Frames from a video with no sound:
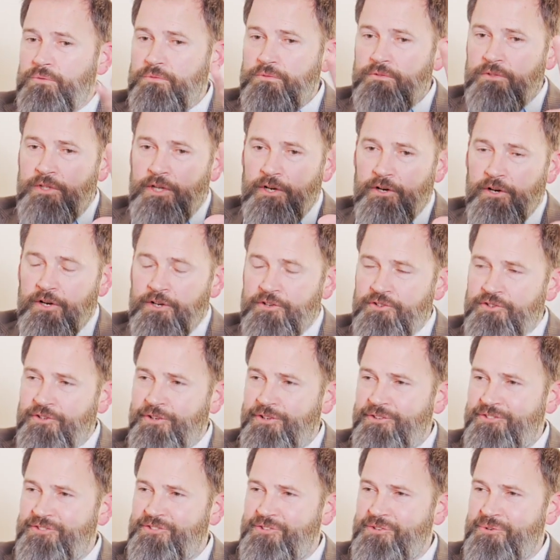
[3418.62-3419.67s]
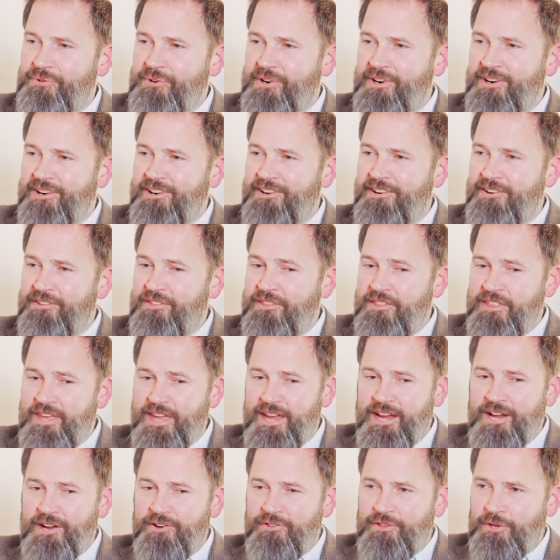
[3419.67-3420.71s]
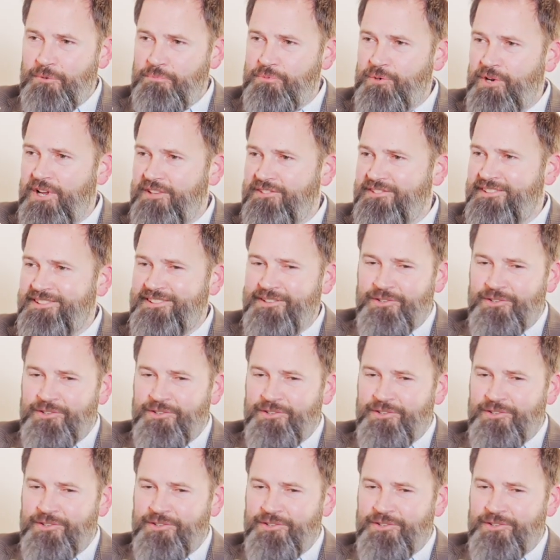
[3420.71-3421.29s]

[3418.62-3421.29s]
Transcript: there are adults who are there, they're present,